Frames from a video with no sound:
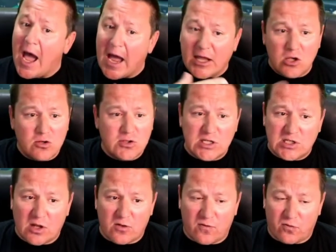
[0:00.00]
I use
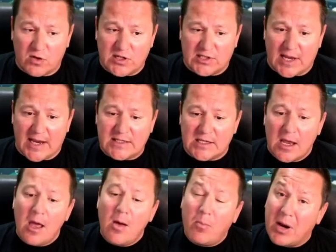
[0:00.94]
these other free sites,
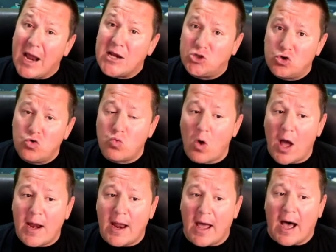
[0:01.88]
but I do
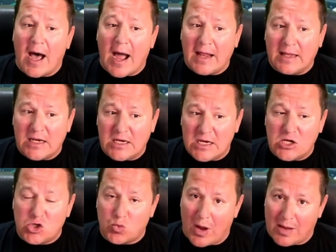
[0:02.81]
run a highly
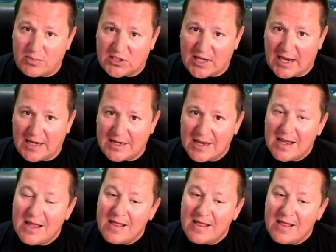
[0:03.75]
niche website